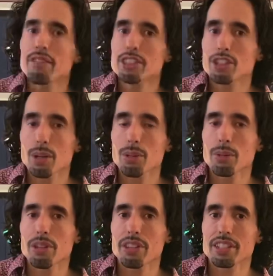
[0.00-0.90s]
trouble
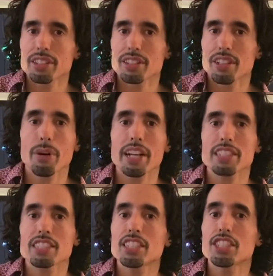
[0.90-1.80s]
with it,
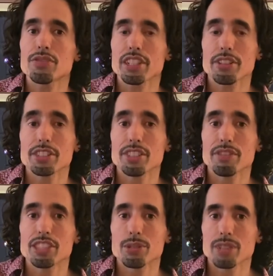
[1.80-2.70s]
practice each finger
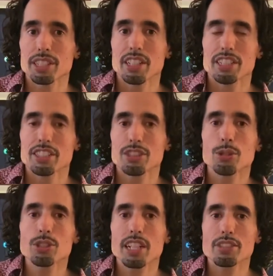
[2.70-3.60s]
individually. Just
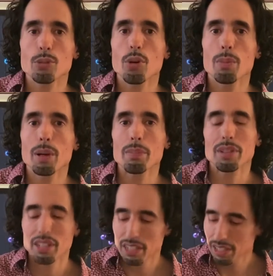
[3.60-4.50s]
use it as a warm-up.
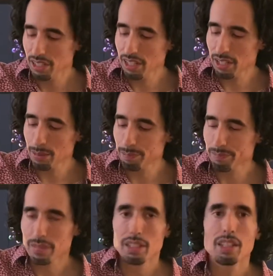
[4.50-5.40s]

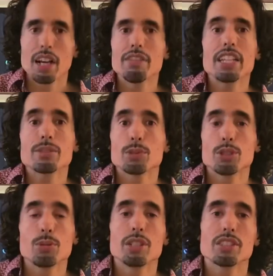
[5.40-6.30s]
I've had some
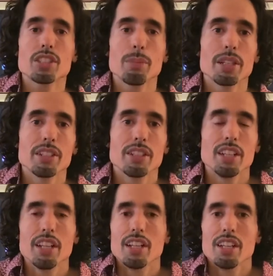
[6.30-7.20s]
students come in,
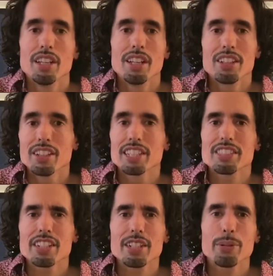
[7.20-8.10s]
they
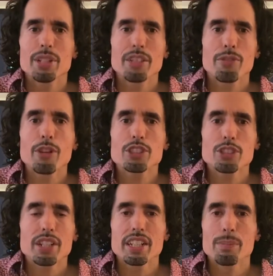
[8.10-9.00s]
start getting really
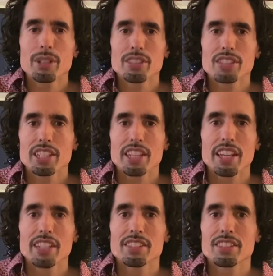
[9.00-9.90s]
frustrated because they
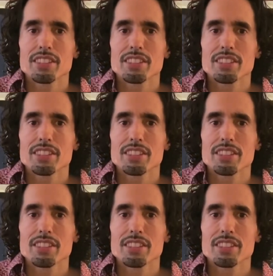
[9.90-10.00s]
can't